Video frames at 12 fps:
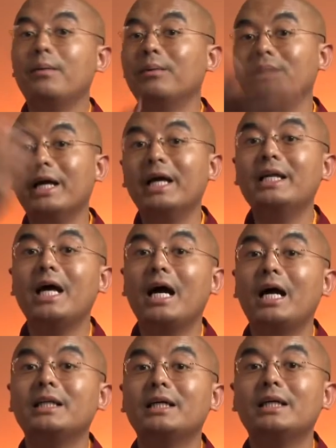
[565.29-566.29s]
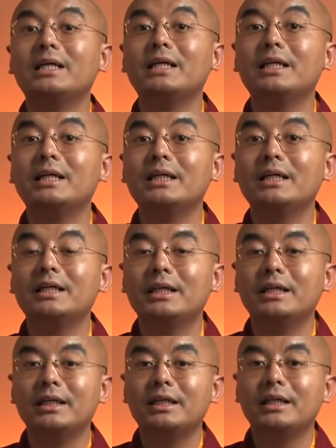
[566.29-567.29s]
with any other
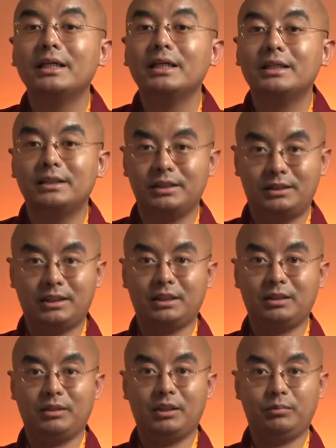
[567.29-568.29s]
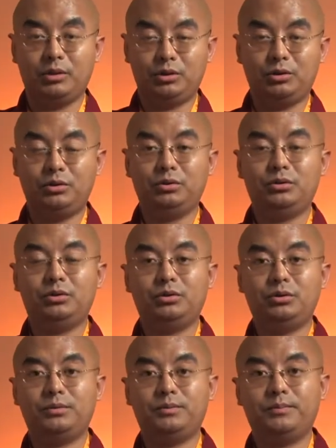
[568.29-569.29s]
destructive emotions,